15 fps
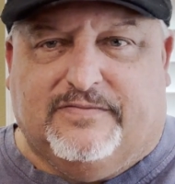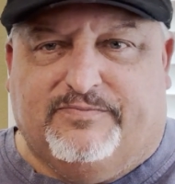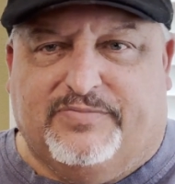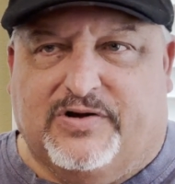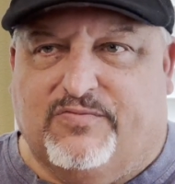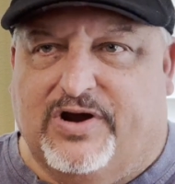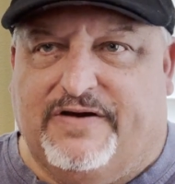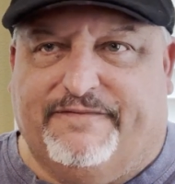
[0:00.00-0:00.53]

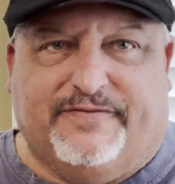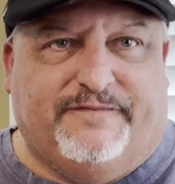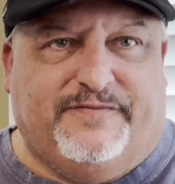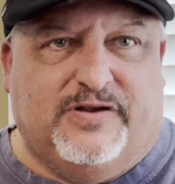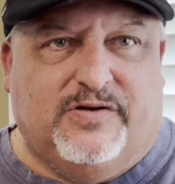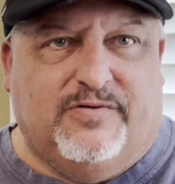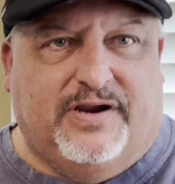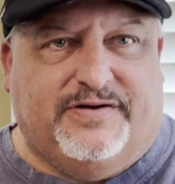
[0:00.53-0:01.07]
Been away for a
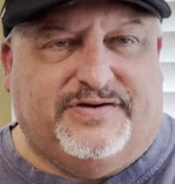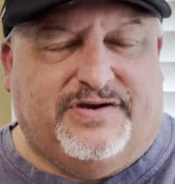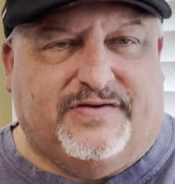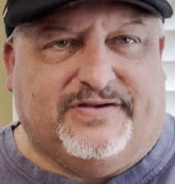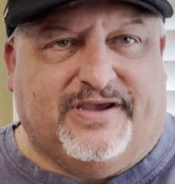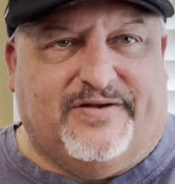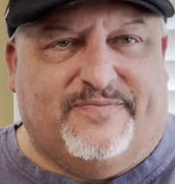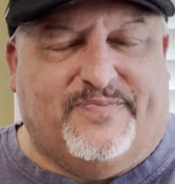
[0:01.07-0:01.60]
few weeks,
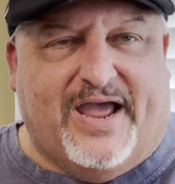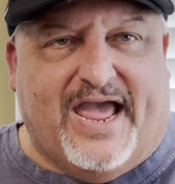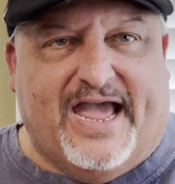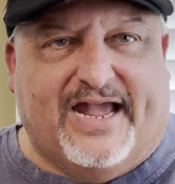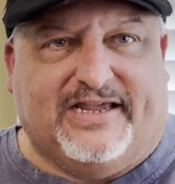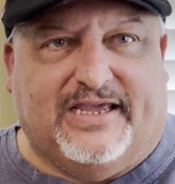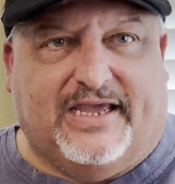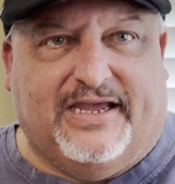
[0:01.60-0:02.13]
just got back,